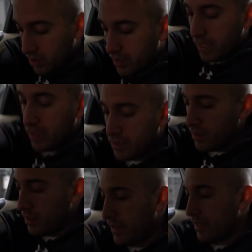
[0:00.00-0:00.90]
Oh, Gary's
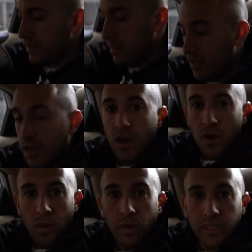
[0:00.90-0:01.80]
calling me.
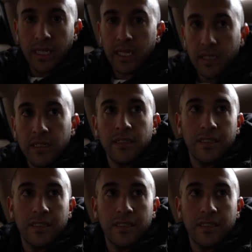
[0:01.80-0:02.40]
1 second.